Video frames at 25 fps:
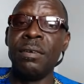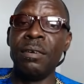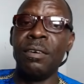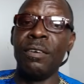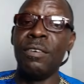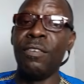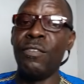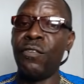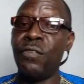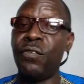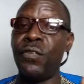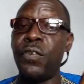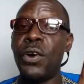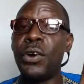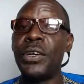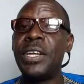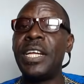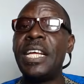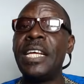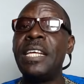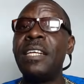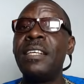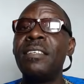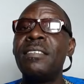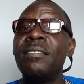for
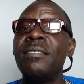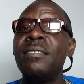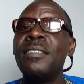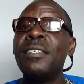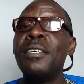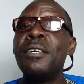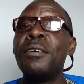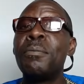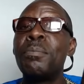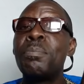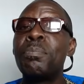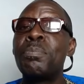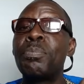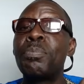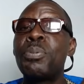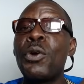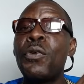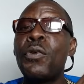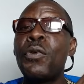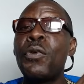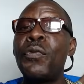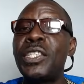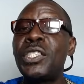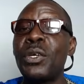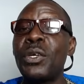the
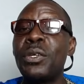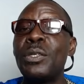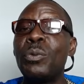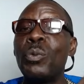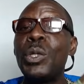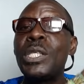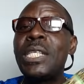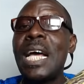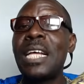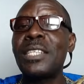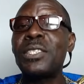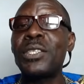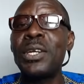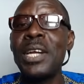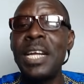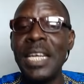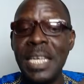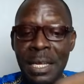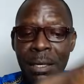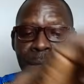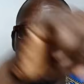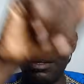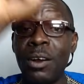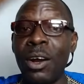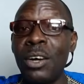provision, which has already
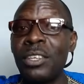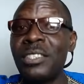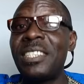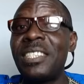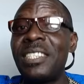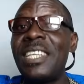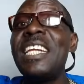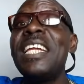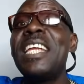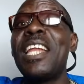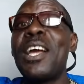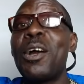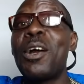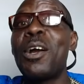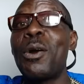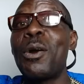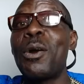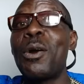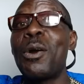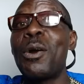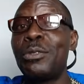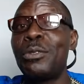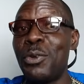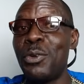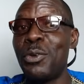contained in the
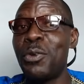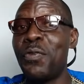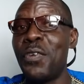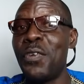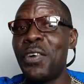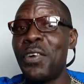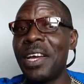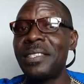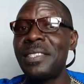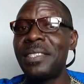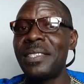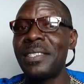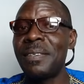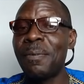Constitution, don't forget.